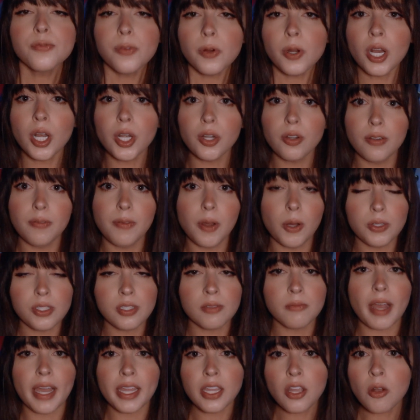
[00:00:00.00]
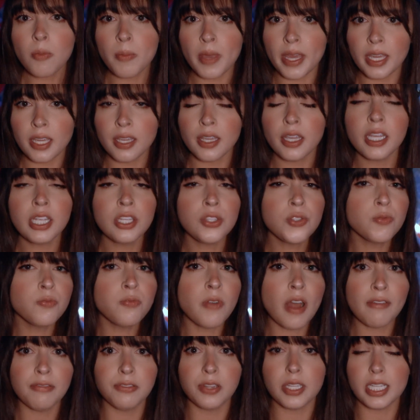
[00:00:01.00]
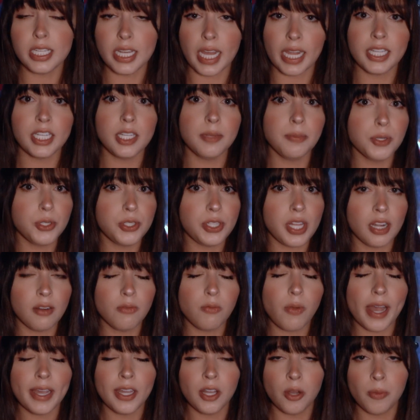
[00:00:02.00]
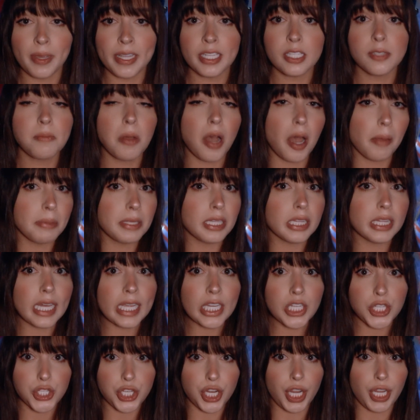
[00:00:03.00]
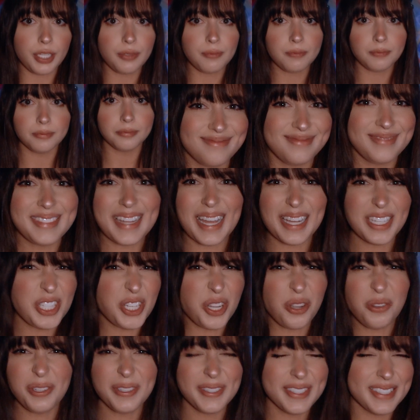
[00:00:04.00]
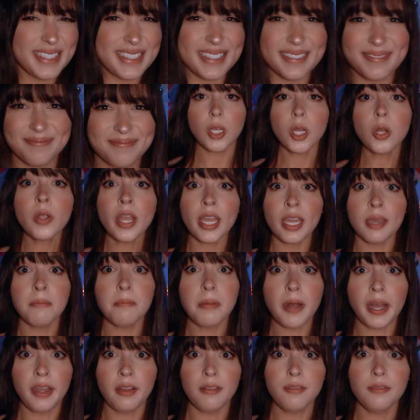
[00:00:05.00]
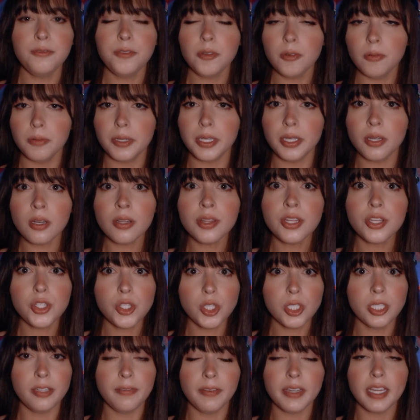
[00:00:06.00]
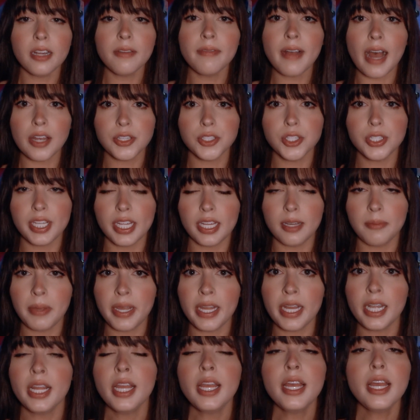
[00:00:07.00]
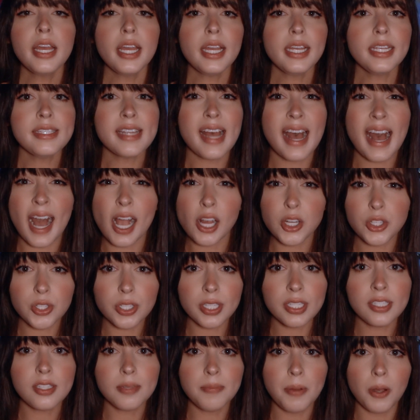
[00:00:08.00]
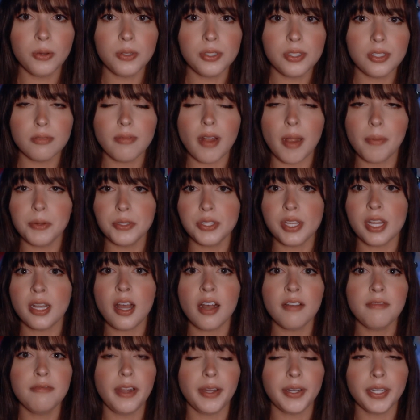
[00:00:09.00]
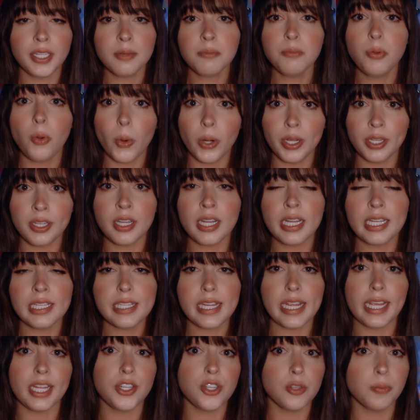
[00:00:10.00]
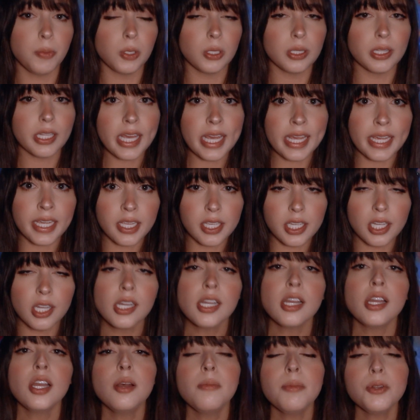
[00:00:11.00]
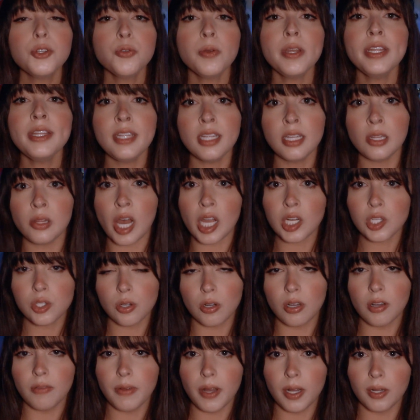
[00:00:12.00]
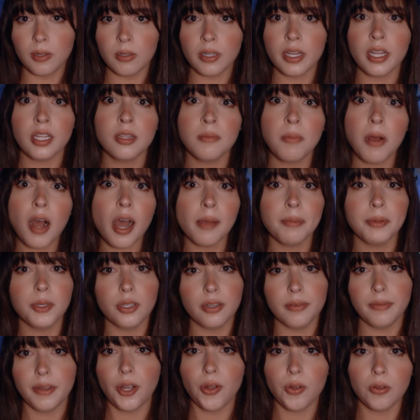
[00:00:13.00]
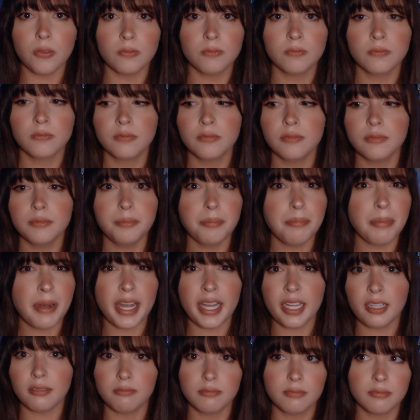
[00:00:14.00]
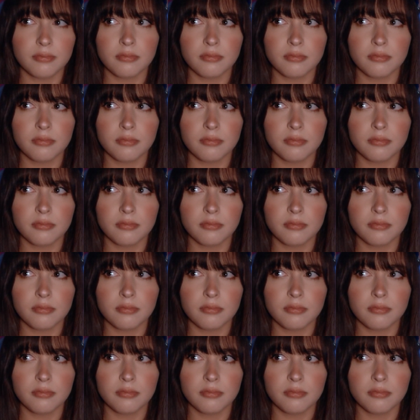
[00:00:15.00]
400 votes in Wyoming is roughly 90% of Wyoming's population. Dad jokes. Okay, but for real, the certificate of ascertainment is actually supposed to represent a very important and tangible link between the electoral vote and the popular vote. But,